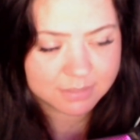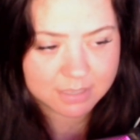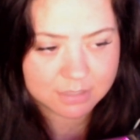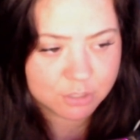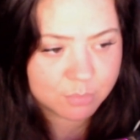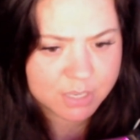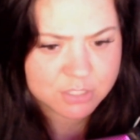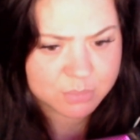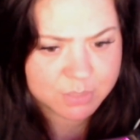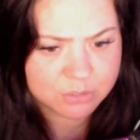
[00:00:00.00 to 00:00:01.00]
and you can buy
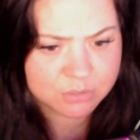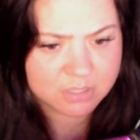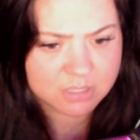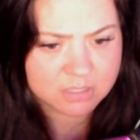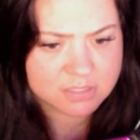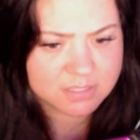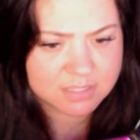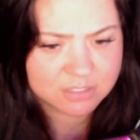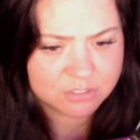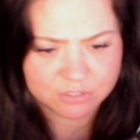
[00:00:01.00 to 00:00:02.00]
so many good things
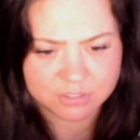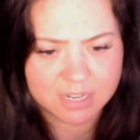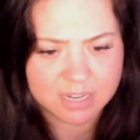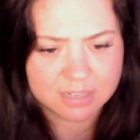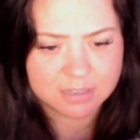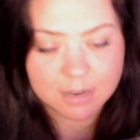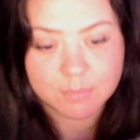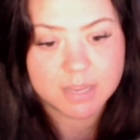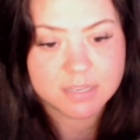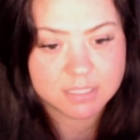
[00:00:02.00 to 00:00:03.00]
that you don't need
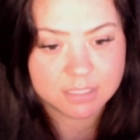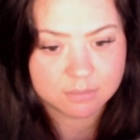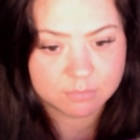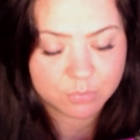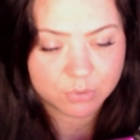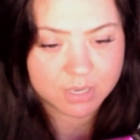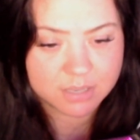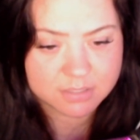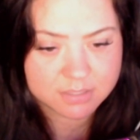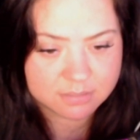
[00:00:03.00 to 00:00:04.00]
amazing
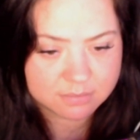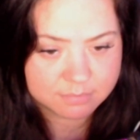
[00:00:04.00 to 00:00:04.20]
products.